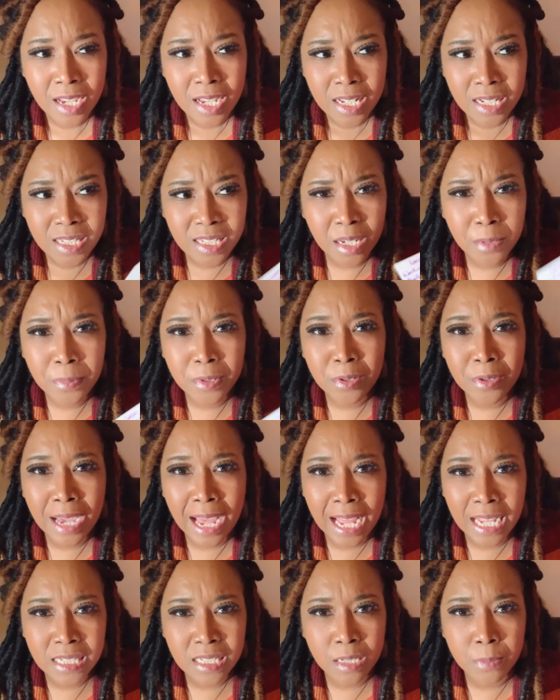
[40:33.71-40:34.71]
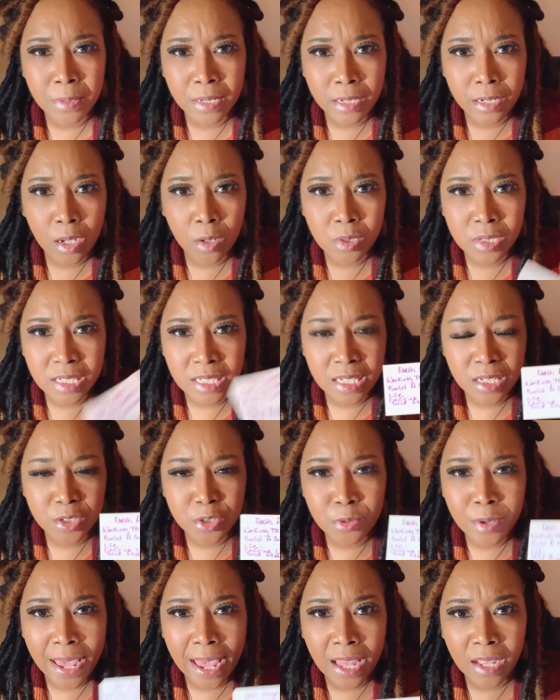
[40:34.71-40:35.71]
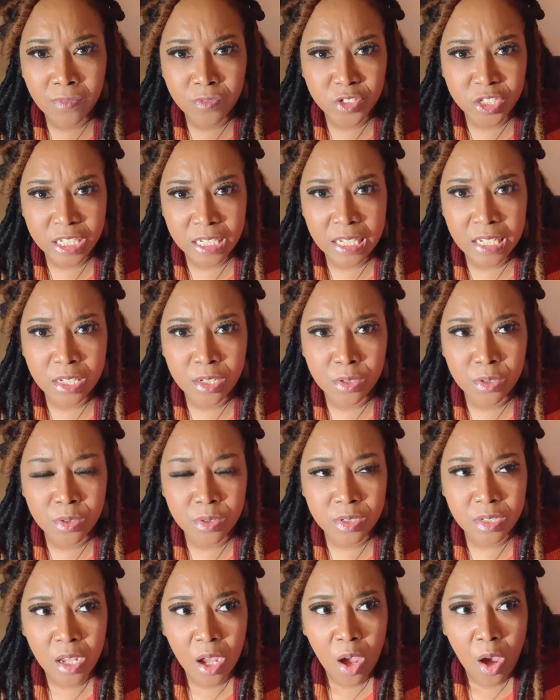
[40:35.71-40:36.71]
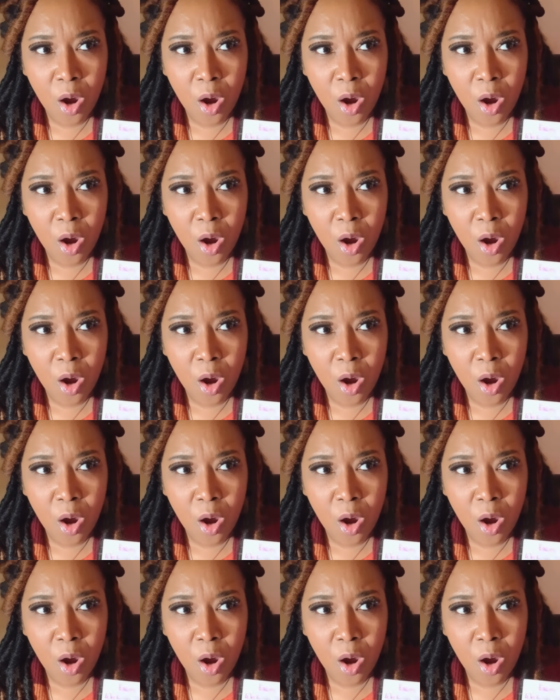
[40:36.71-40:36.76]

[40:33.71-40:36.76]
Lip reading: Some of you guys could be noticing you have chills,